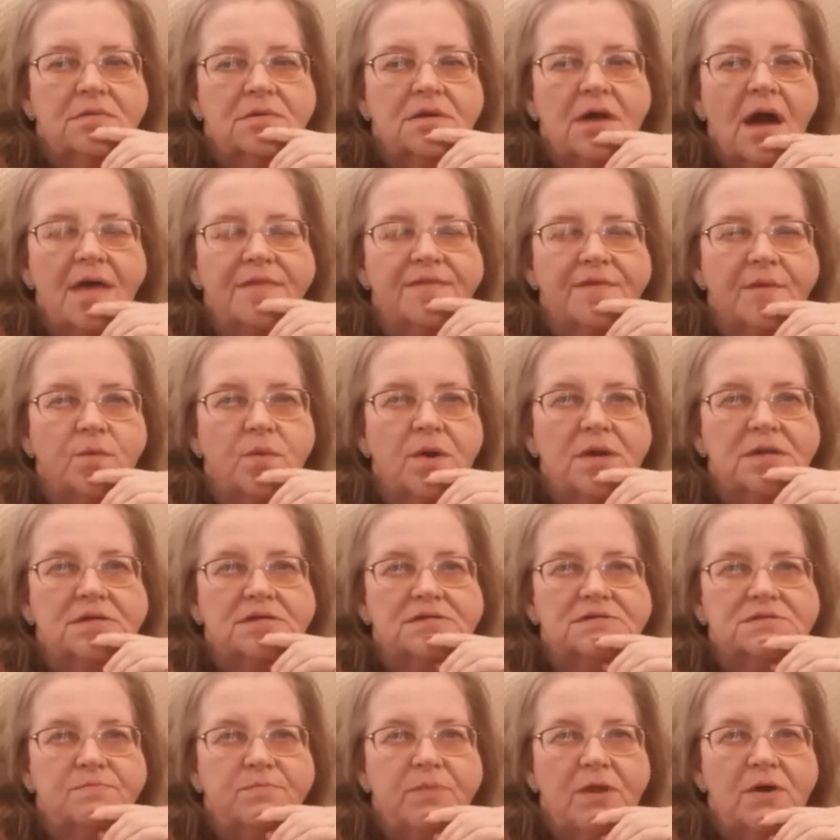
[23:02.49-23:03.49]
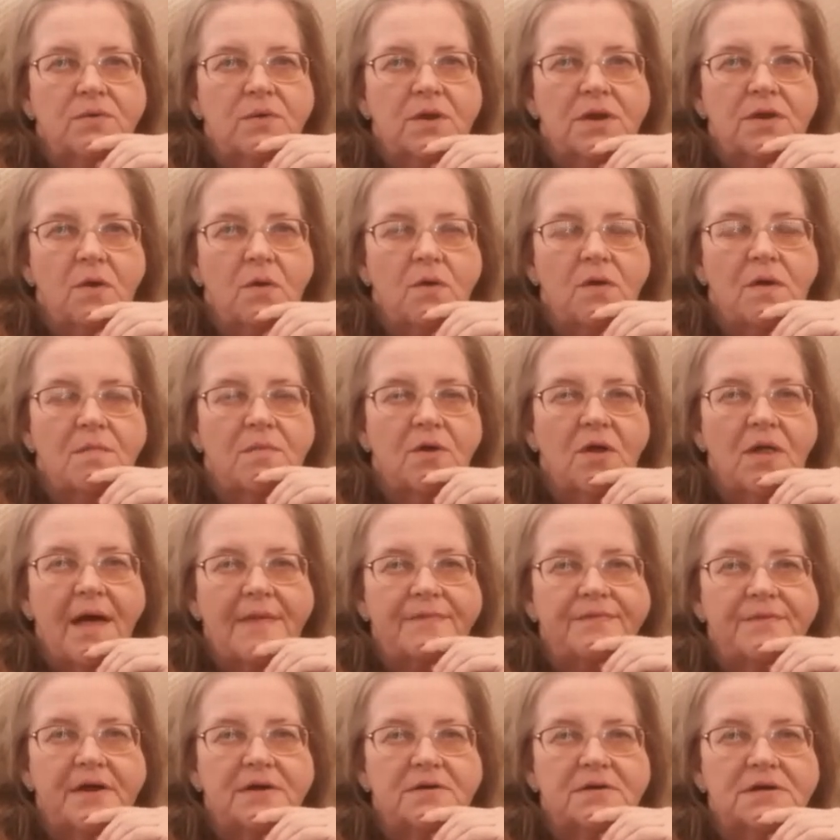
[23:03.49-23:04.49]
God, the wind is blowing horrible
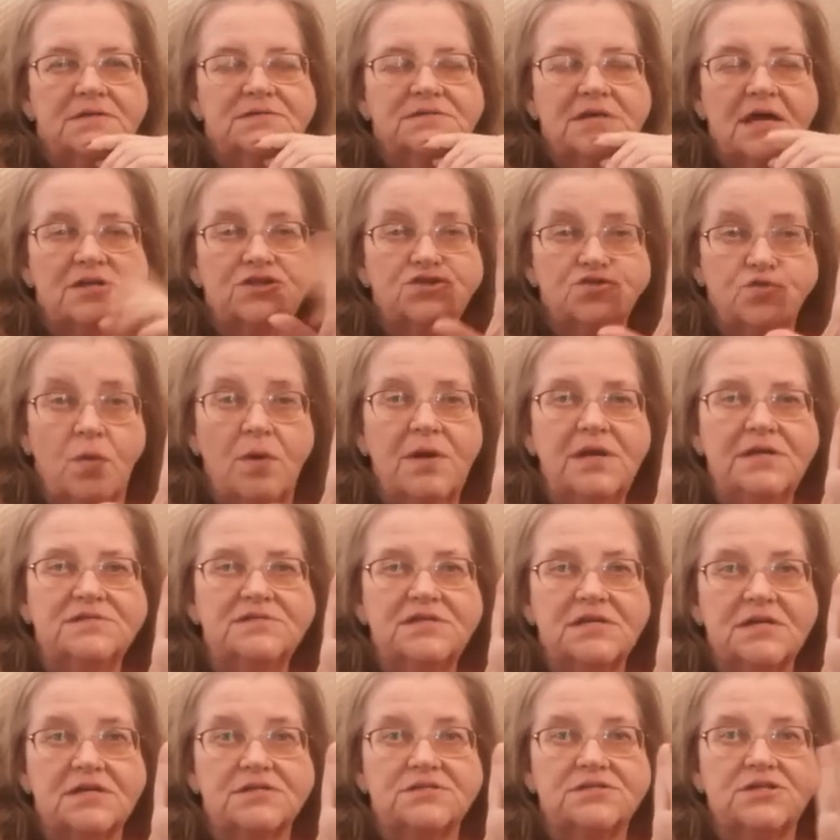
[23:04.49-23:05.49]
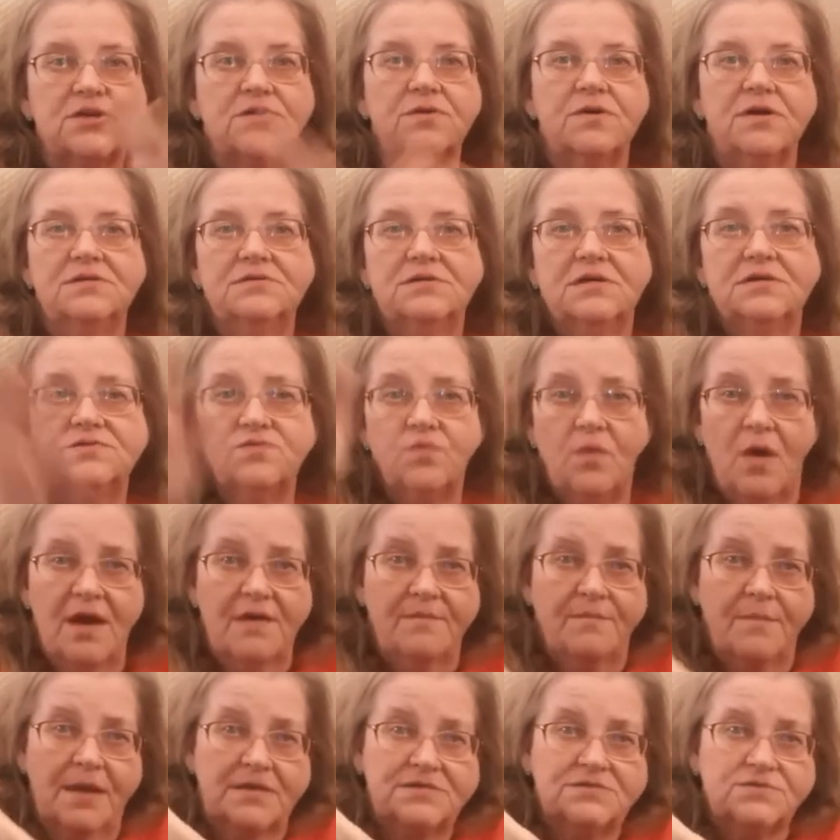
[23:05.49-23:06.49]
out there. It's like twenty-six degrees. That's why I
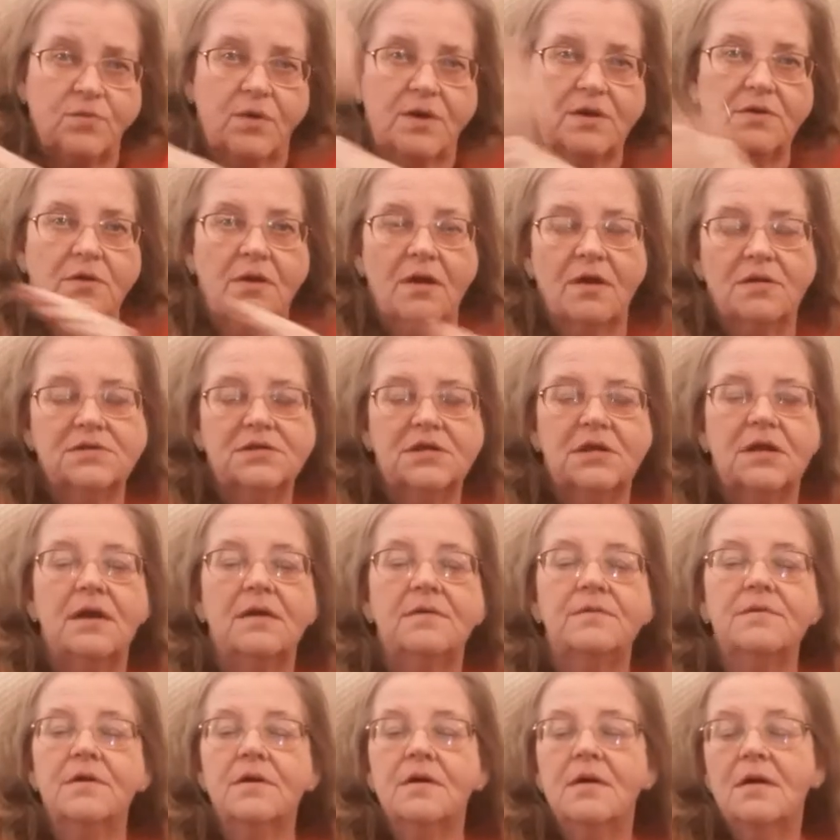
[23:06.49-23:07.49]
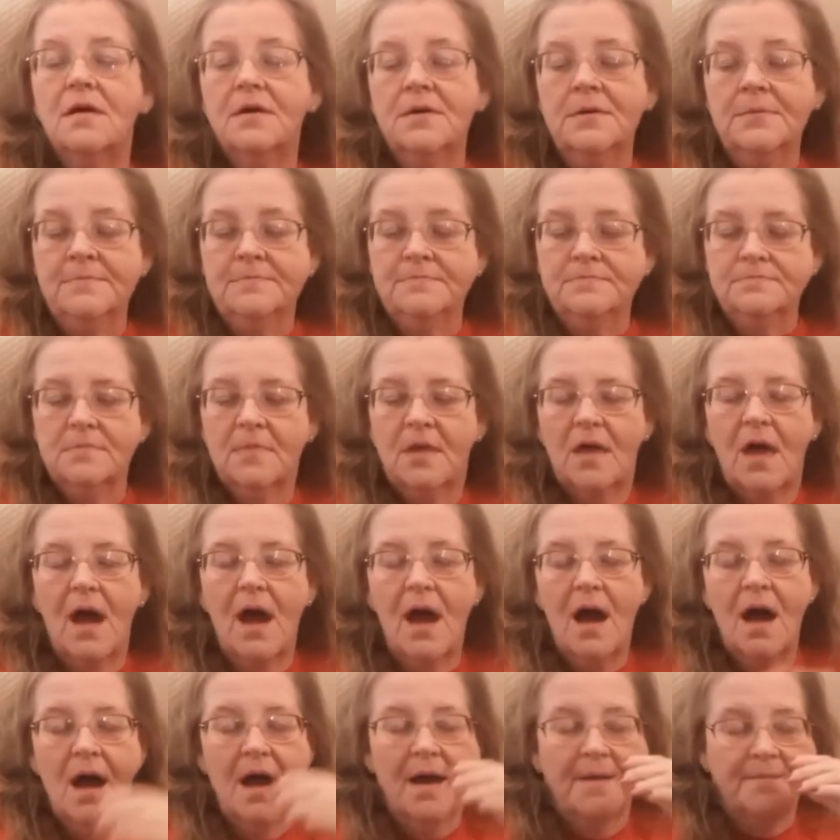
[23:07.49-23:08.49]
have my sweater on today.
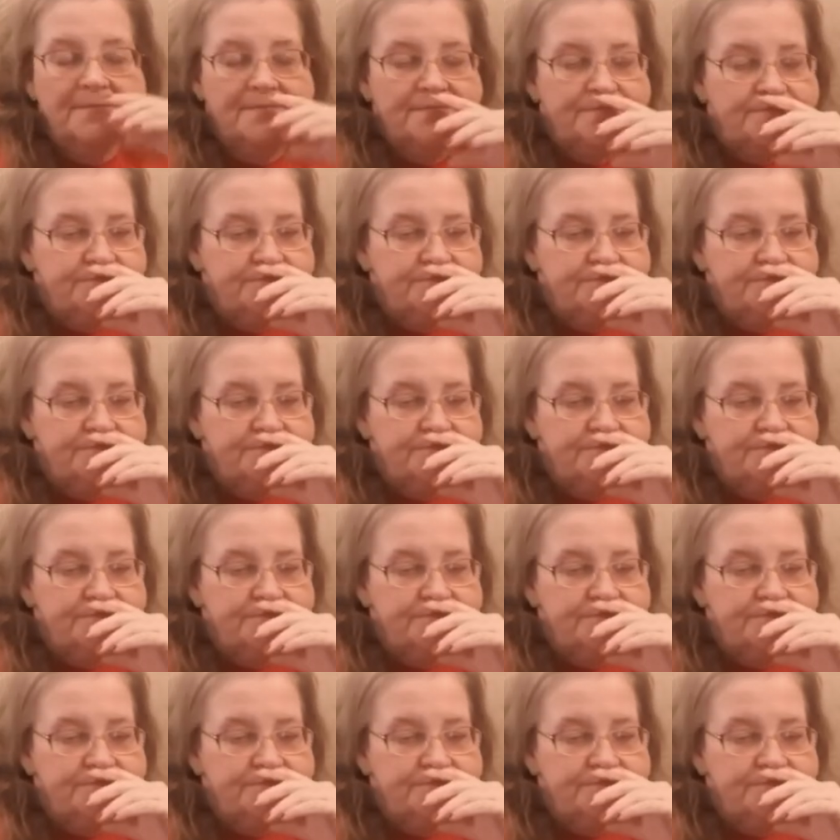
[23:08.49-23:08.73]
Um.